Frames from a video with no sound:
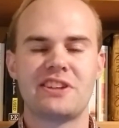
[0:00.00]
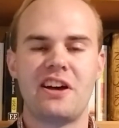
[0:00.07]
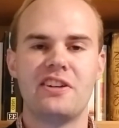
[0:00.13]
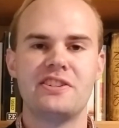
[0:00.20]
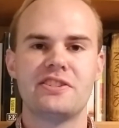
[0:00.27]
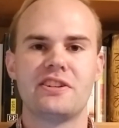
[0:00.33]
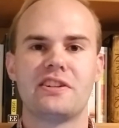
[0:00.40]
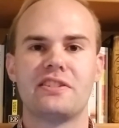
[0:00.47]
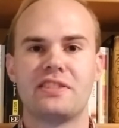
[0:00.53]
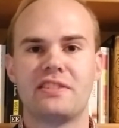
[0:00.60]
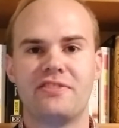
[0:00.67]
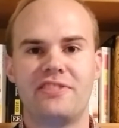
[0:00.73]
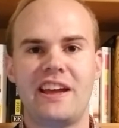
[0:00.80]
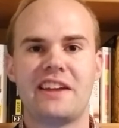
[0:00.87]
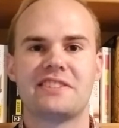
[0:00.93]
under the
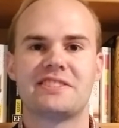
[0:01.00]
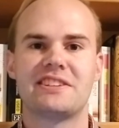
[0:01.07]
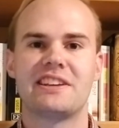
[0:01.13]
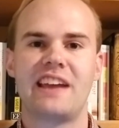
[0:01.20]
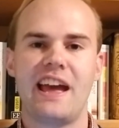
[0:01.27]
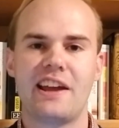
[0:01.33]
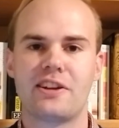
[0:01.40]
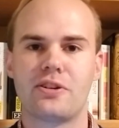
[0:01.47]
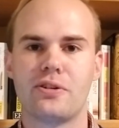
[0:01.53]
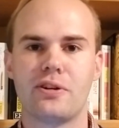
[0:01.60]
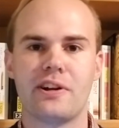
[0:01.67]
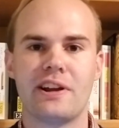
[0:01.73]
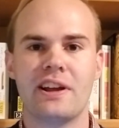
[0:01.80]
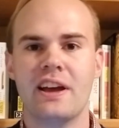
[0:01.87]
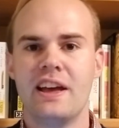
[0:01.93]
fantasy
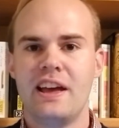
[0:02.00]
category